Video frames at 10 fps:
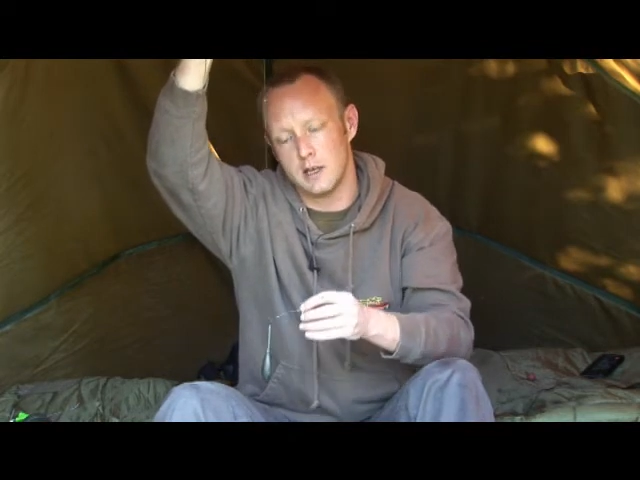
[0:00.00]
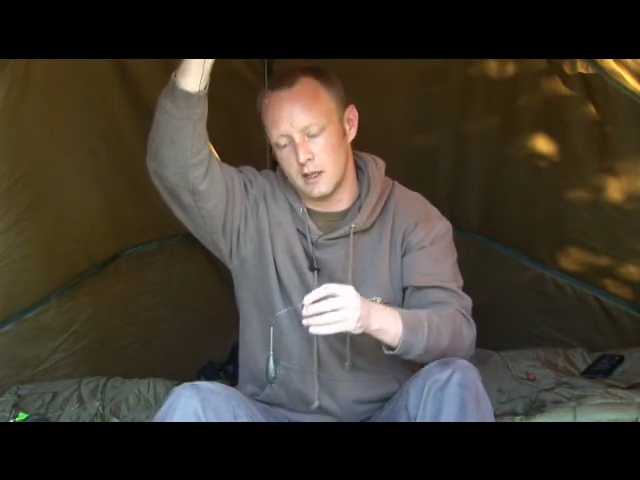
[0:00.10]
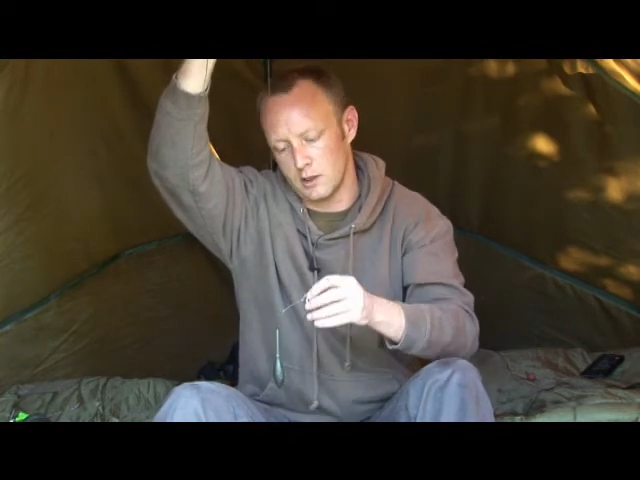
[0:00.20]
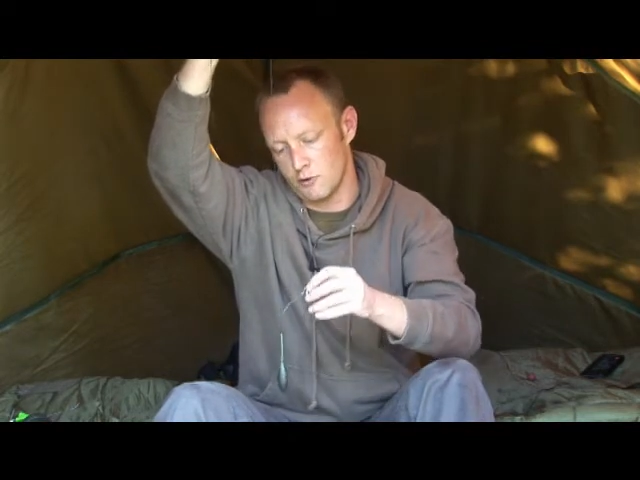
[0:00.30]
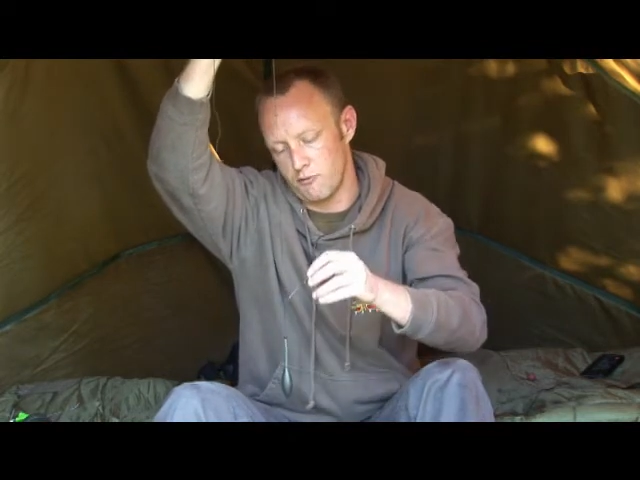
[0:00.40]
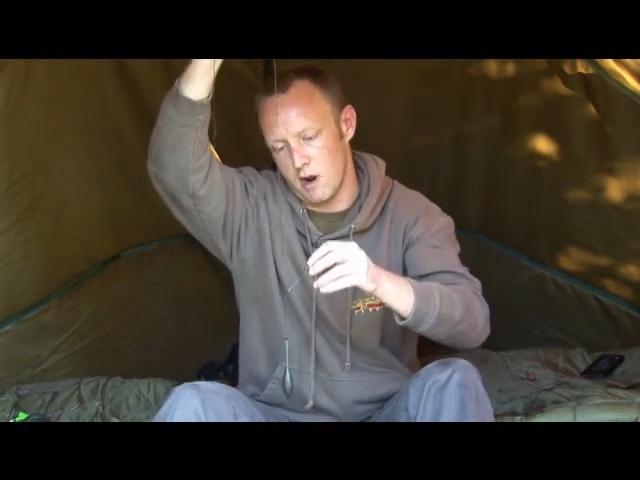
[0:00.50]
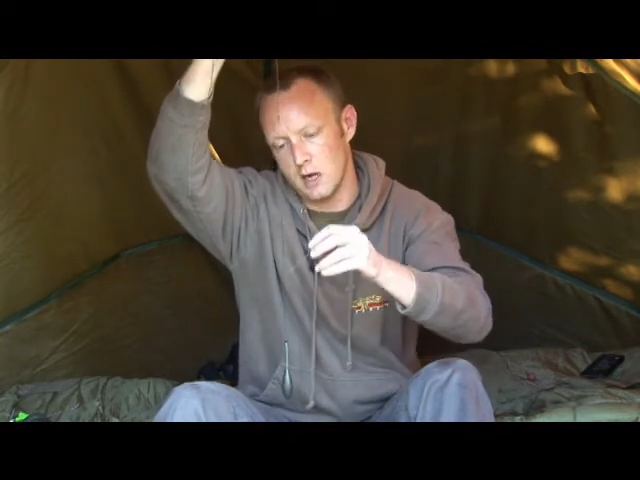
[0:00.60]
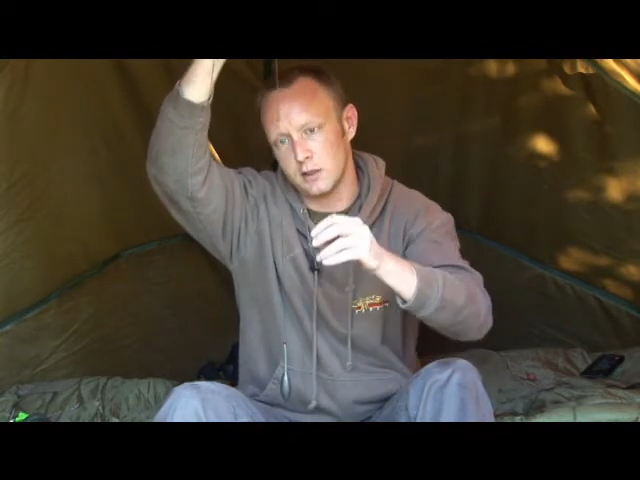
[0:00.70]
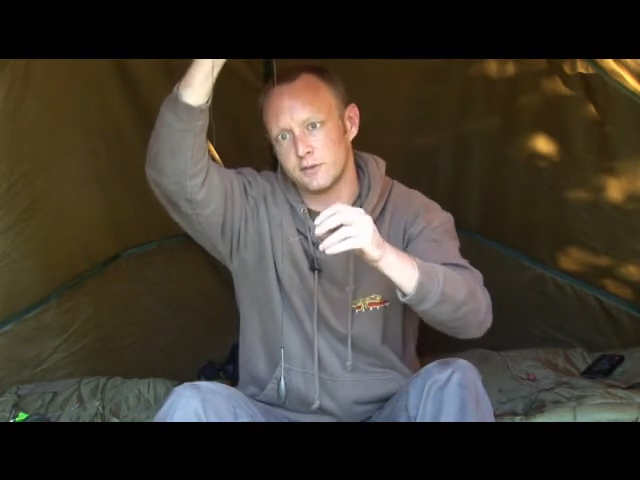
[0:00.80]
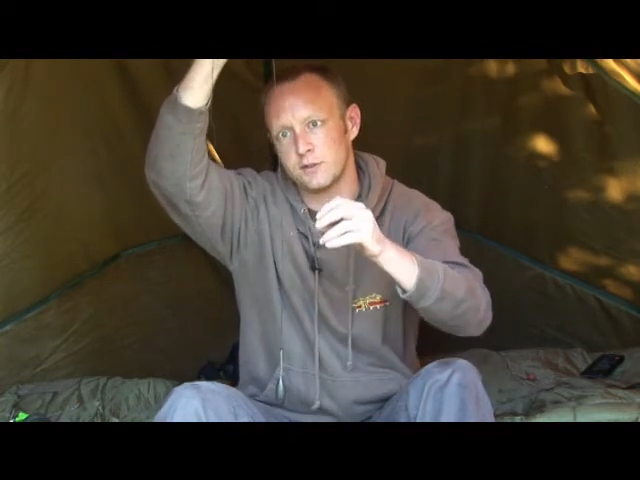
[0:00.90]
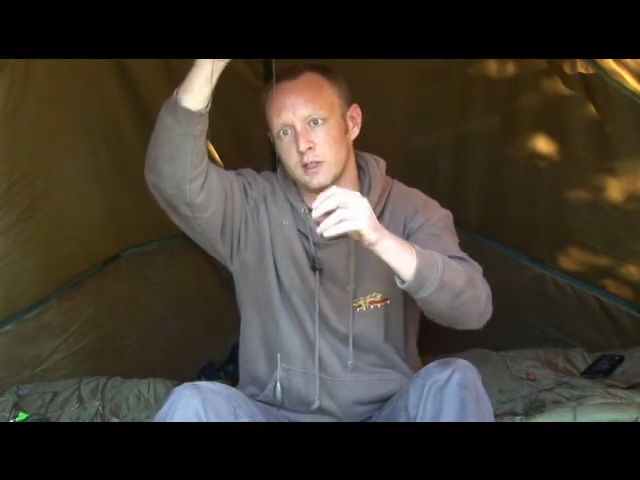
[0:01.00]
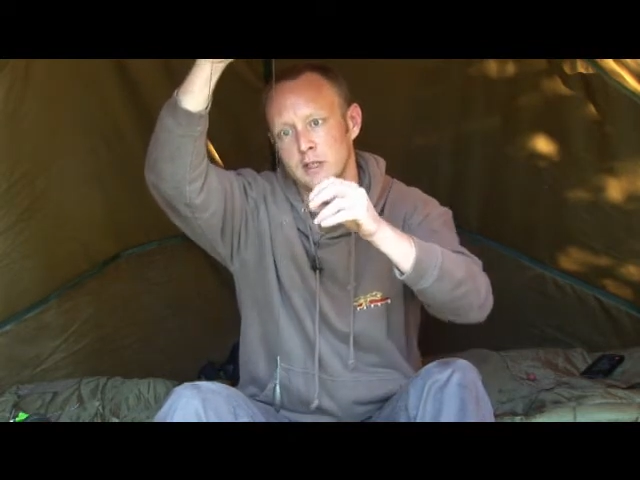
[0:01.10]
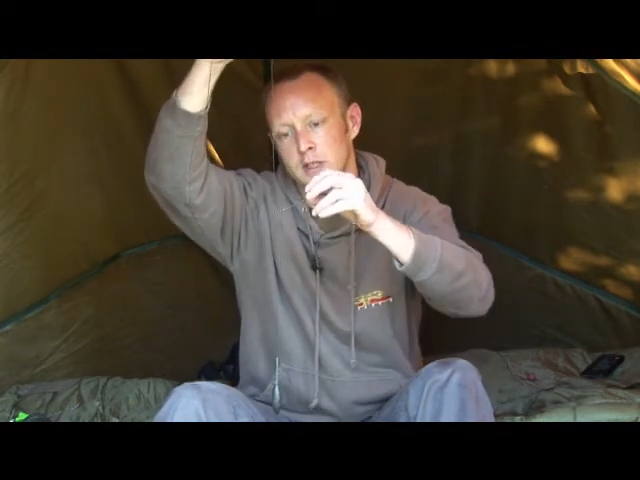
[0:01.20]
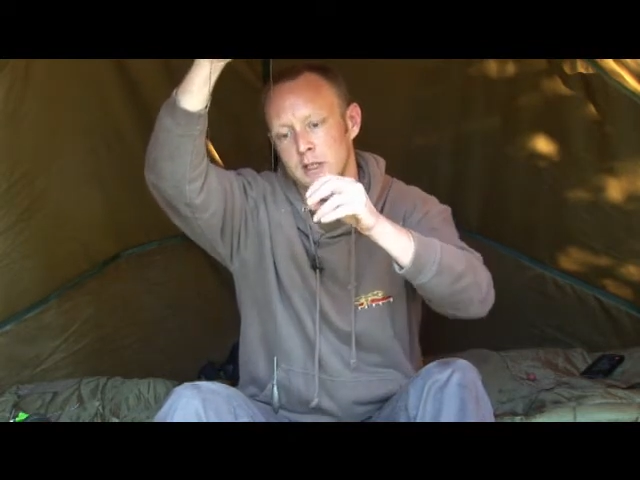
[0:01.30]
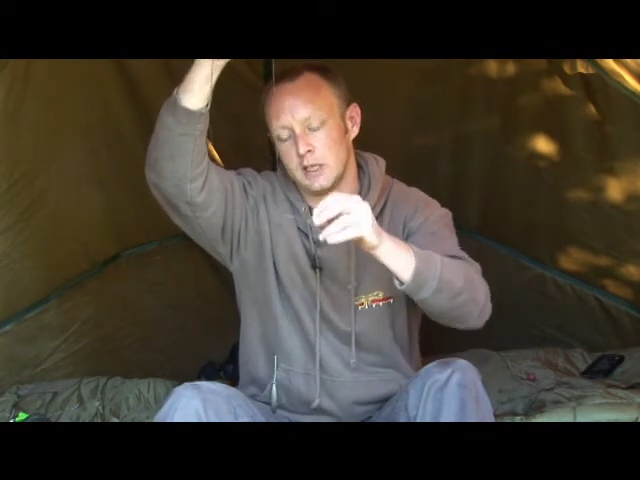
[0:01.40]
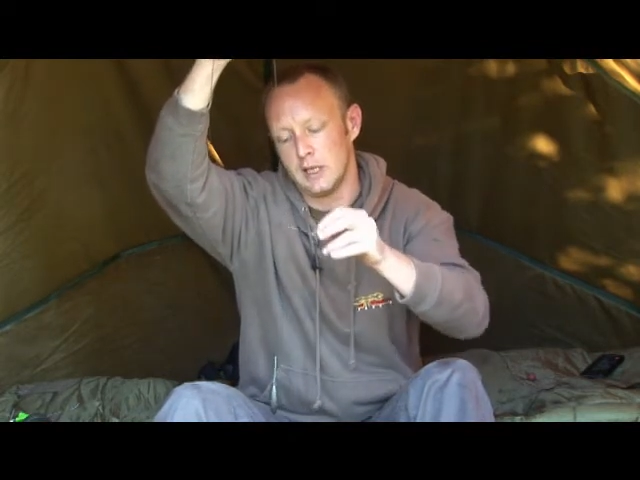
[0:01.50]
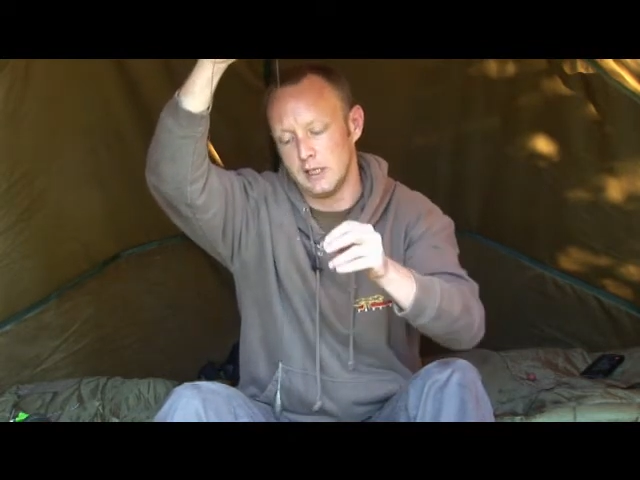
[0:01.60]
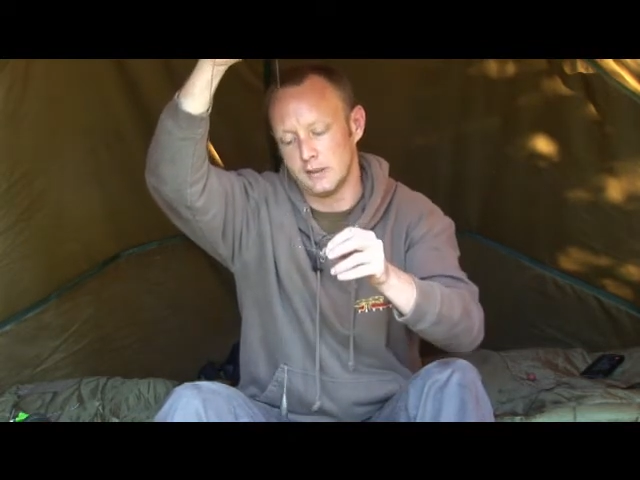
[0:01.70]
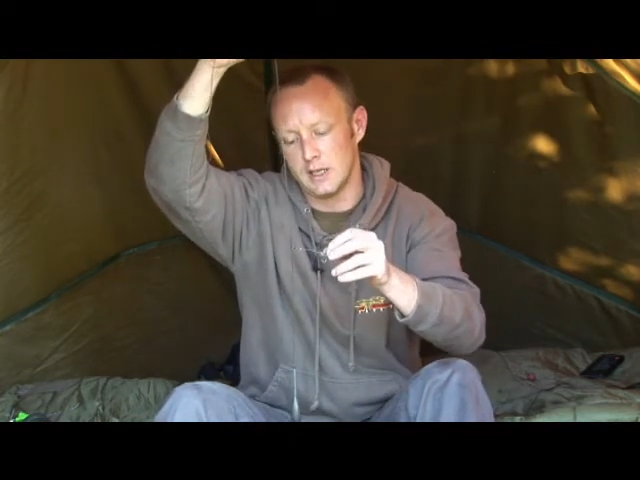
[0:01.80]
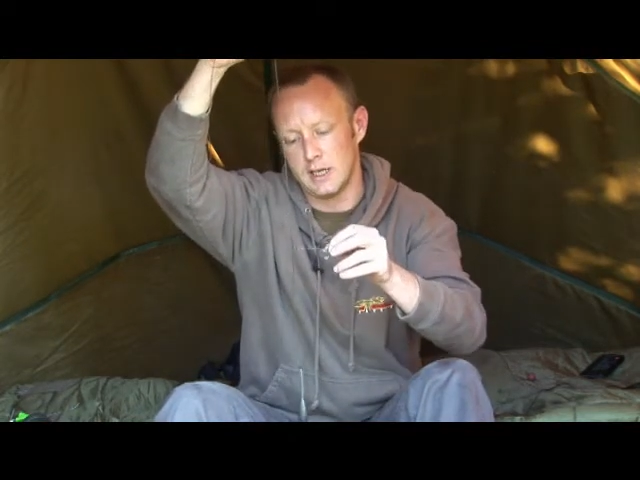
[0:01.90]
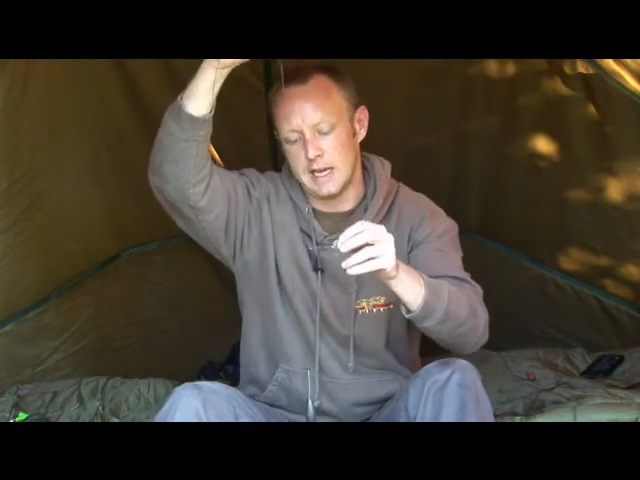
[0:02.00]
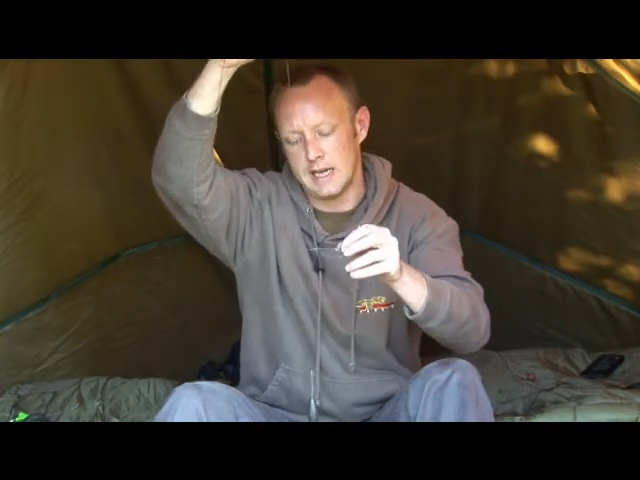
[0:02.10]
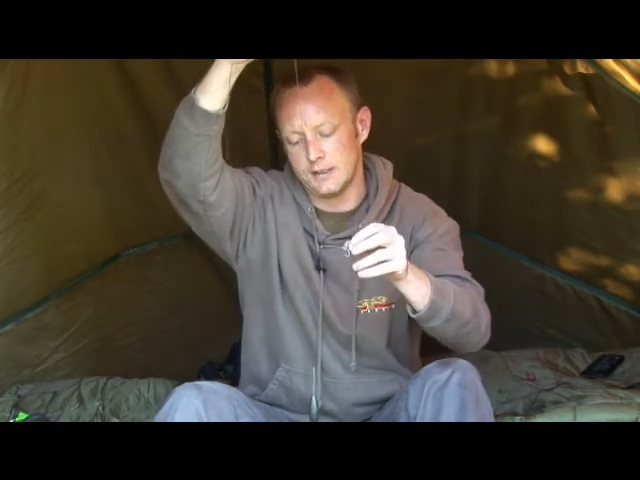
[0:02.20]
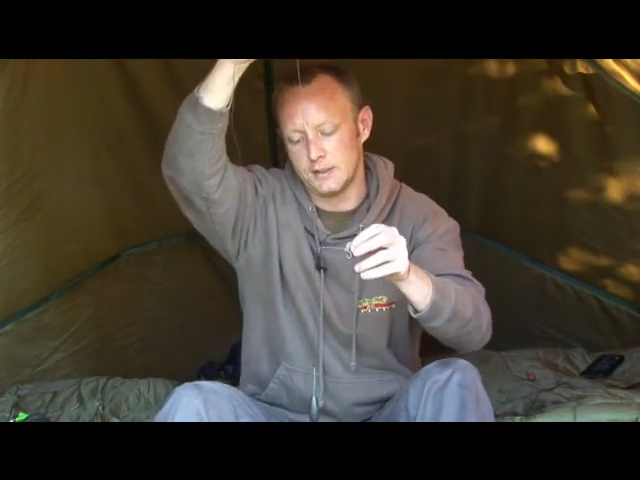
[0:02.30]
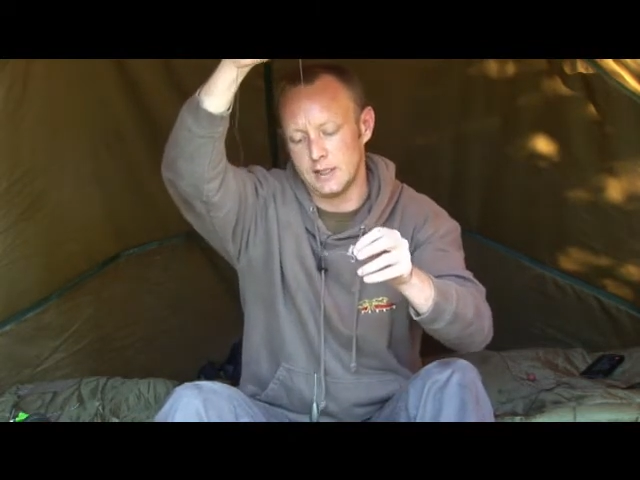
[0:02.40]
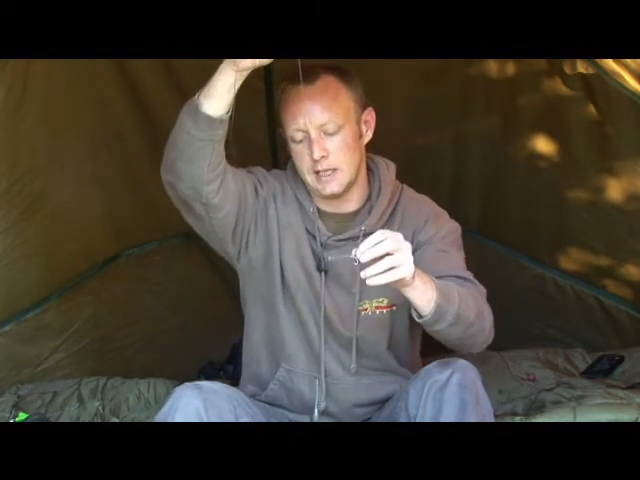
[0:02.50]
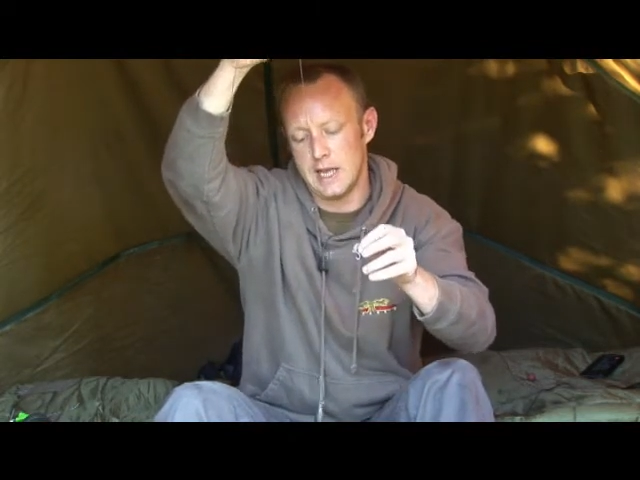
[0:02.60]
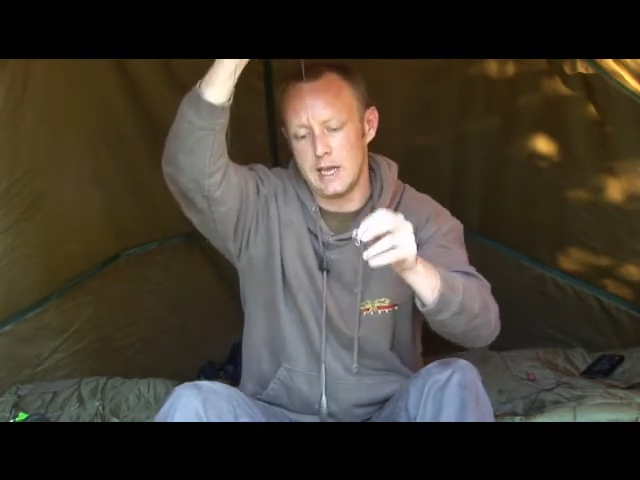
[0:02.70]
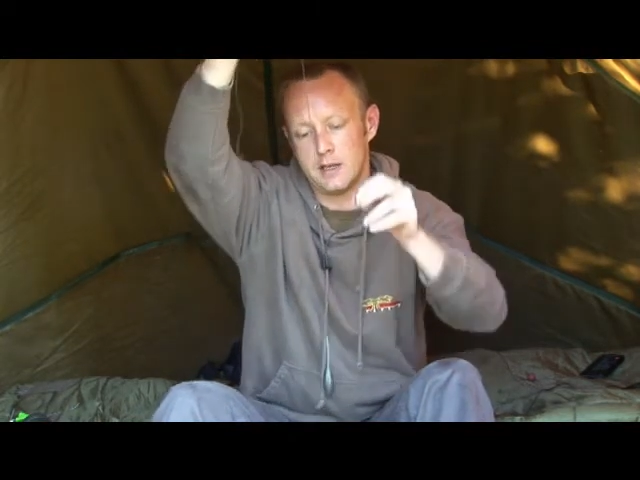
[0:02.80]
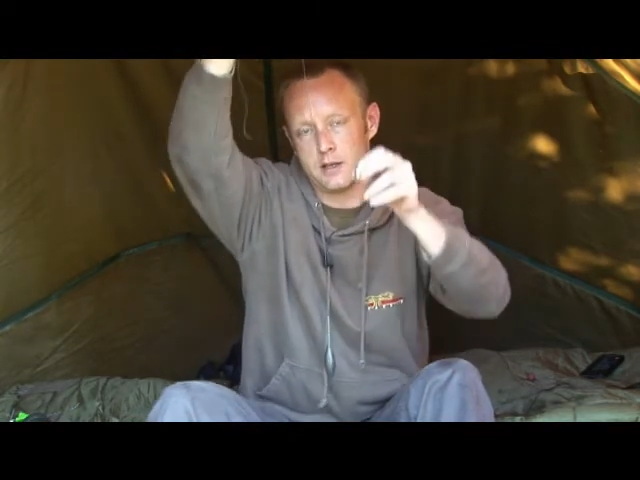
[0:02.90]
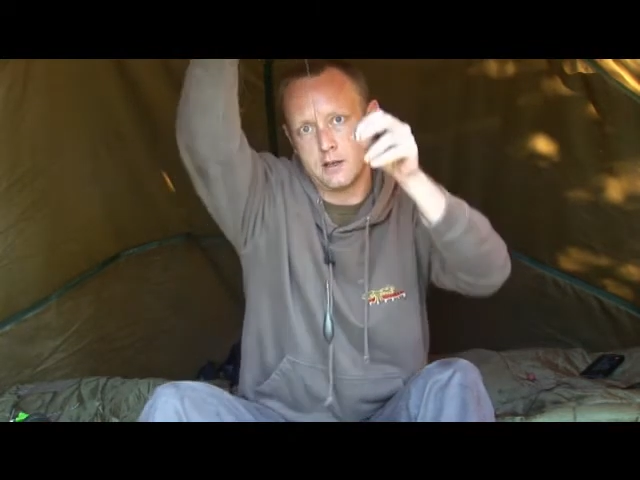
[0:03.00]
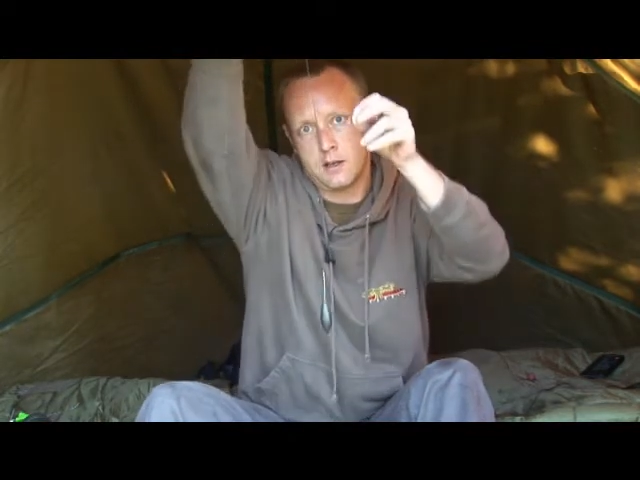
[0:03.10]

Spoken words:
and the crux is that as the lead